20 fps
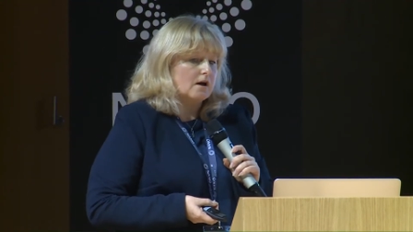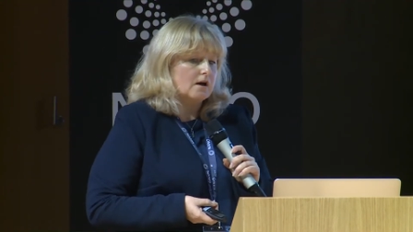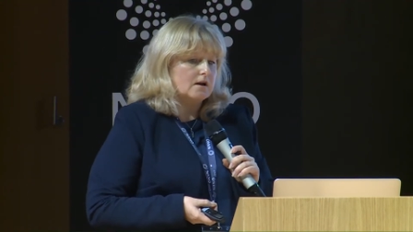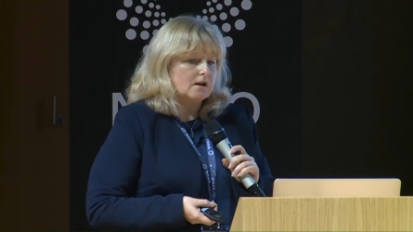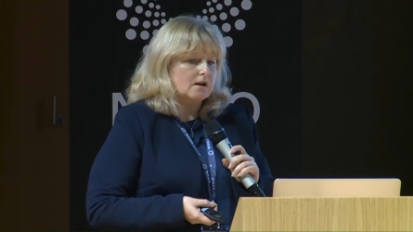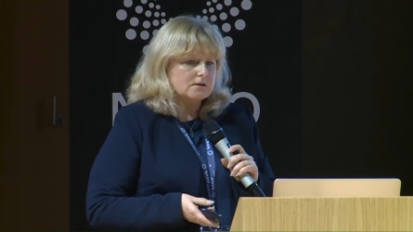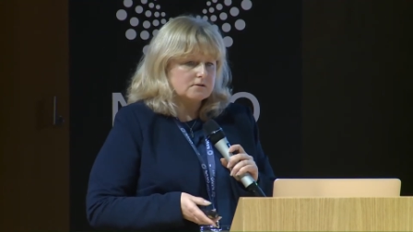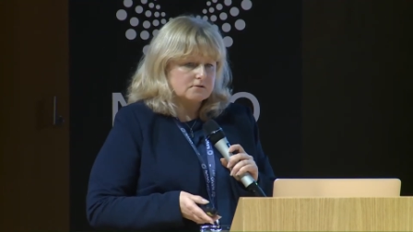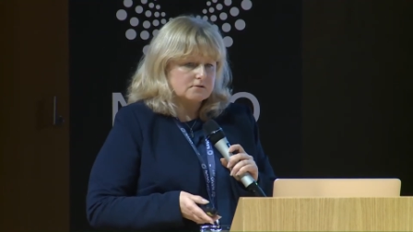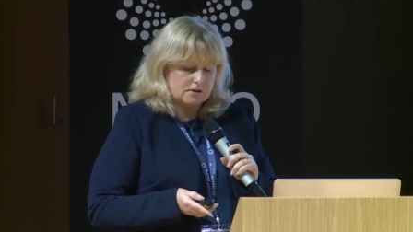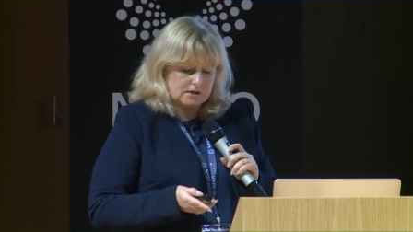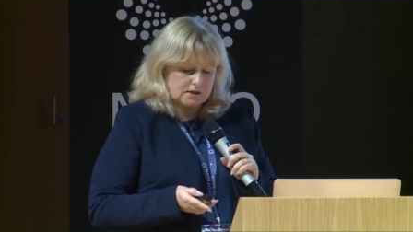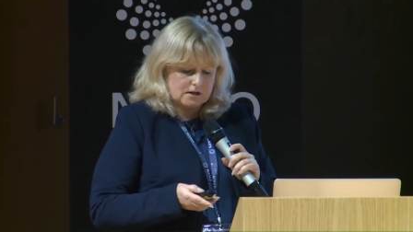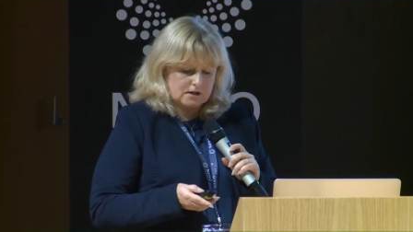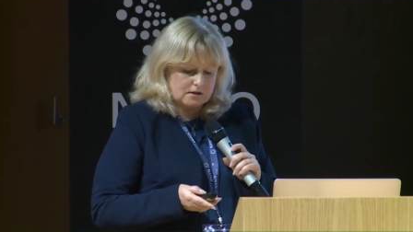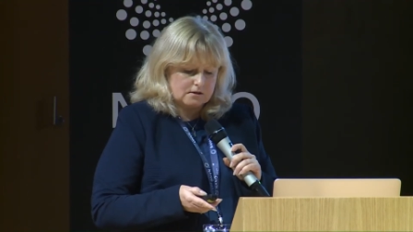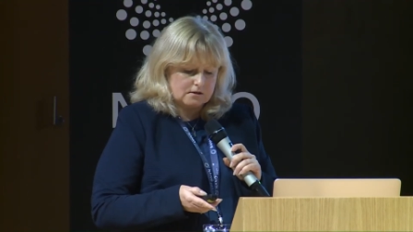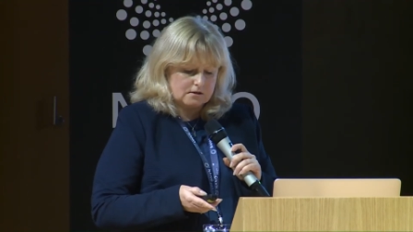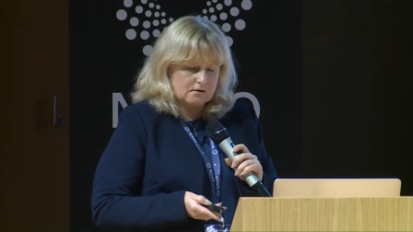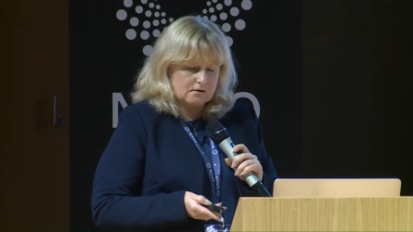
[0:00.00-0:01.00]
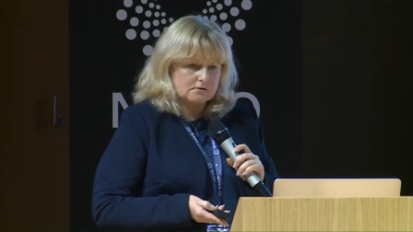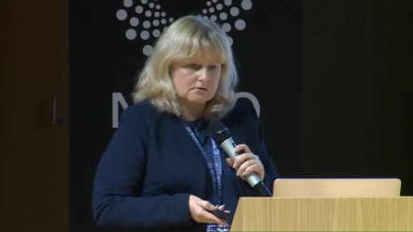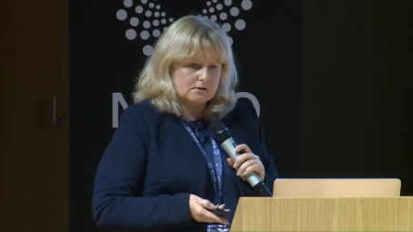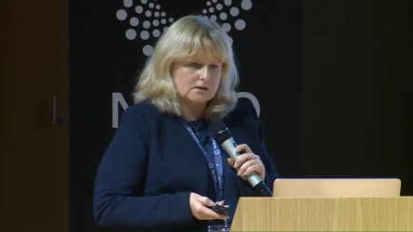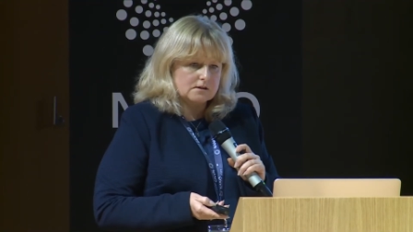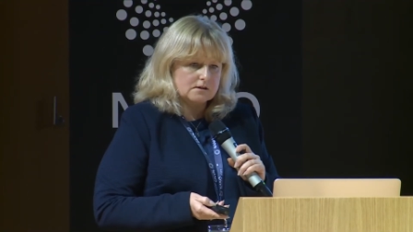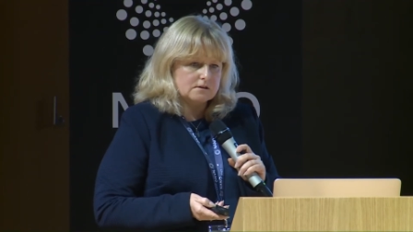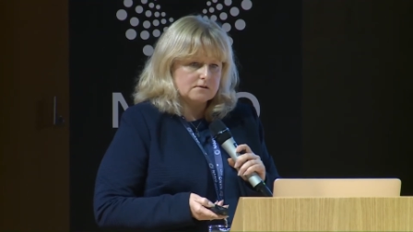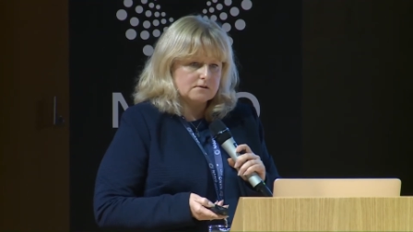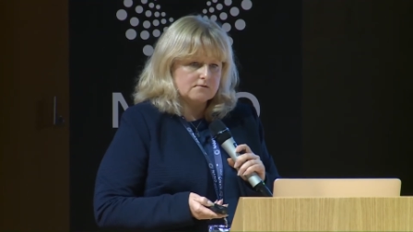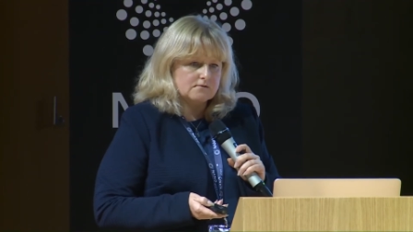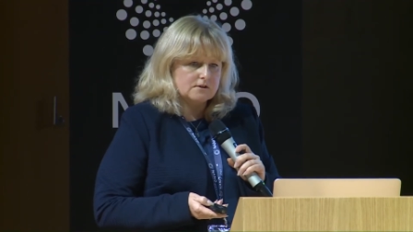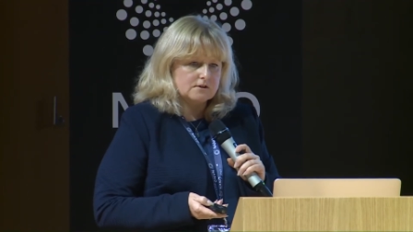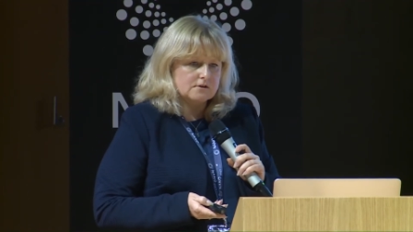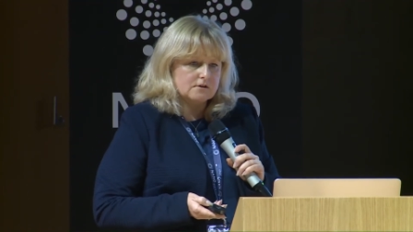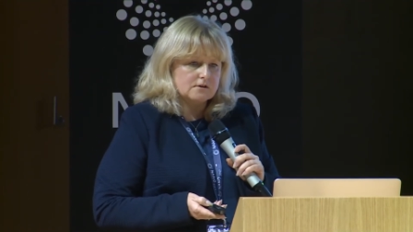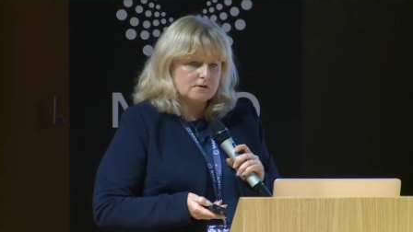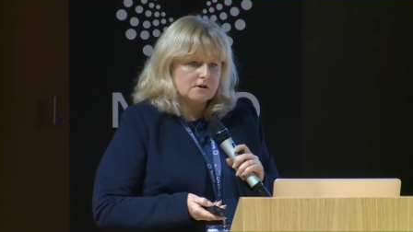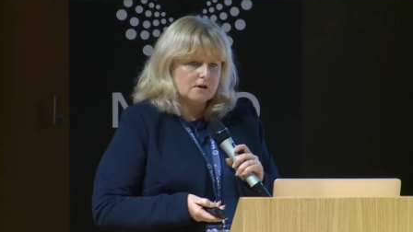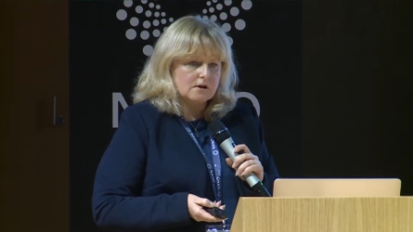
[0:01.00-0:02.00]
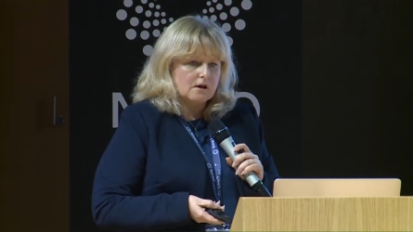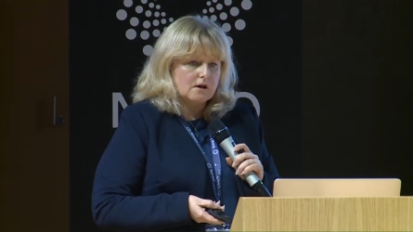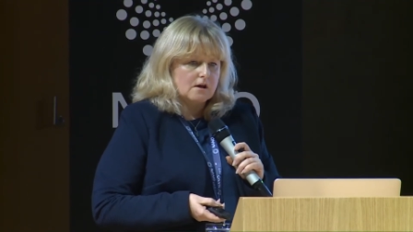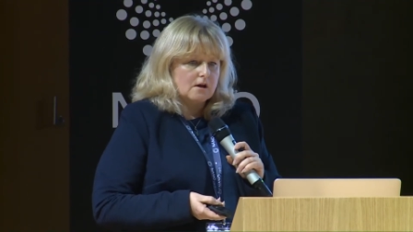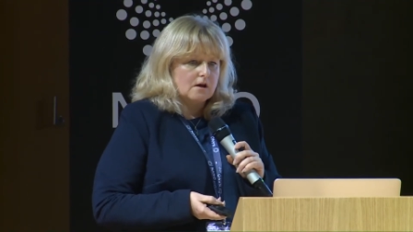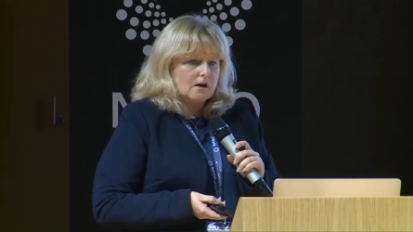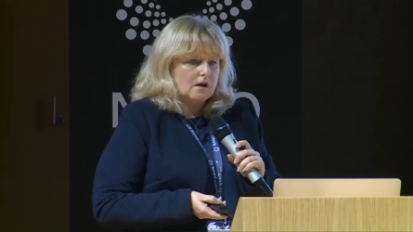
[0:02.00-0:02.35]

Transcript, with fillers: electrical conductivity.